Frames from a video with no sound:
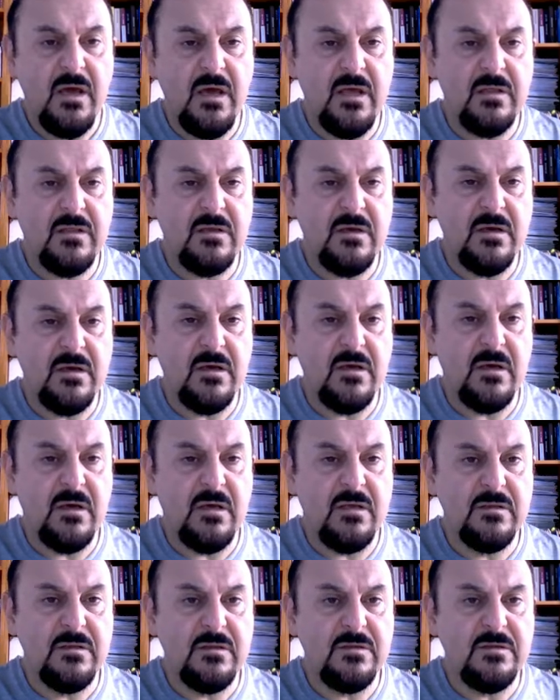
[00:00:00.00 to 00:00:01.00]

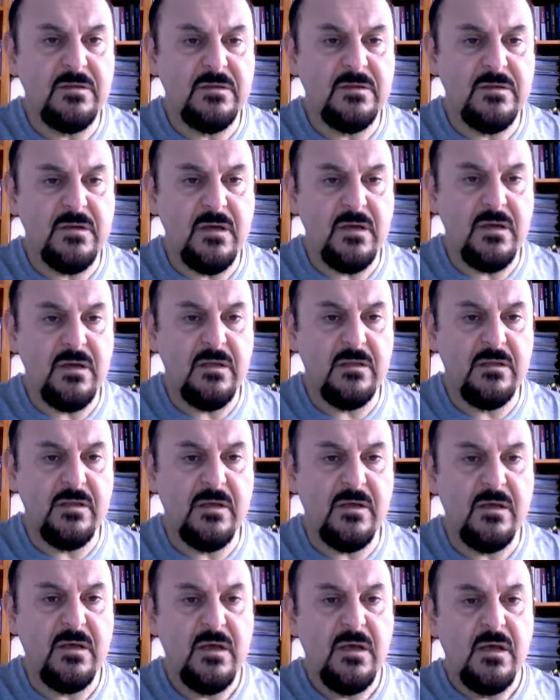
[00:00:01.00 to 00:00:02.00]
this is
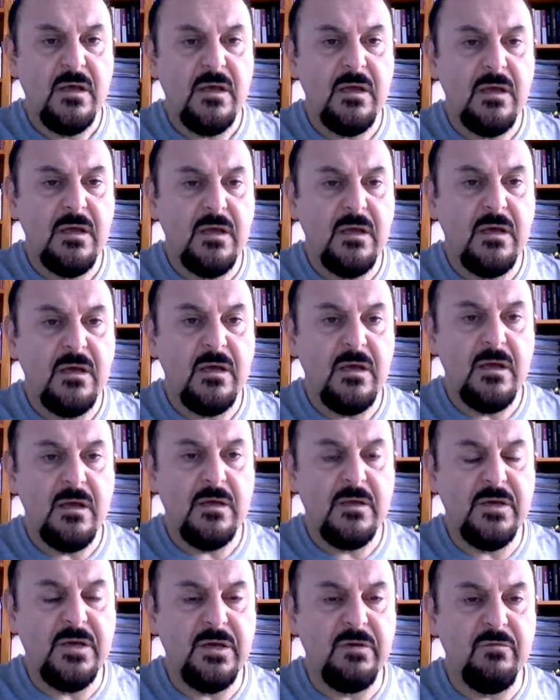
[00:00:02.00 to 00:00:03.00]
the
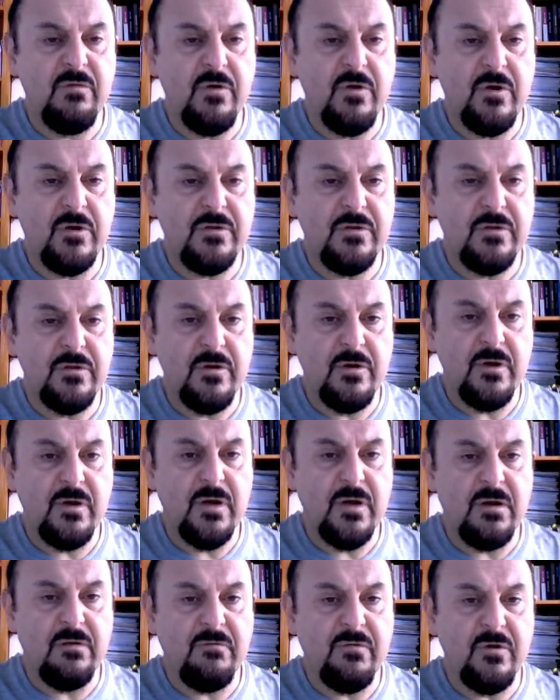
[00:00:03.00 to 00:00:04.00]
keyword
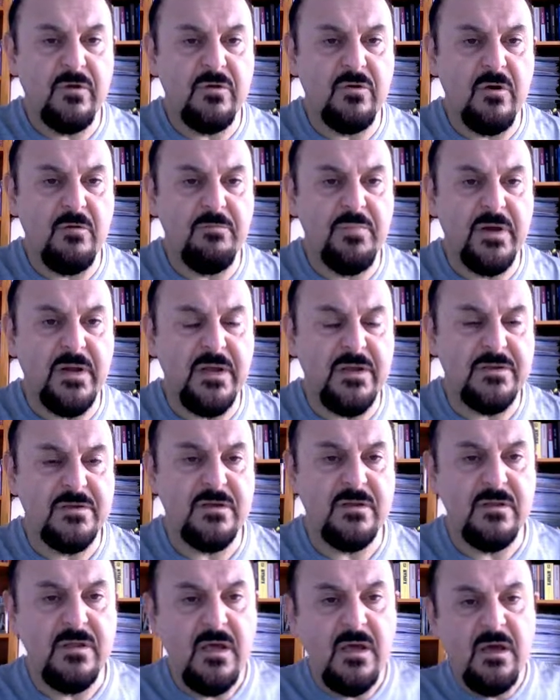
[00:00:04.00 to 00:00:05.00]
for
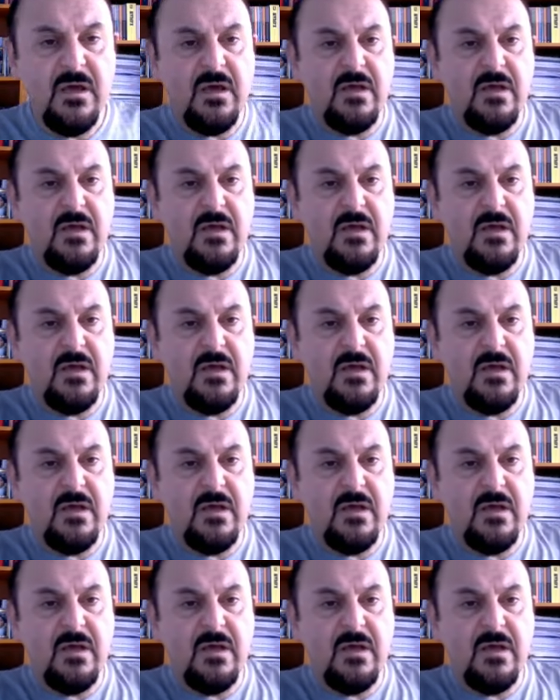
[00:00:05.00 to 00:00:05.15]
comparison. And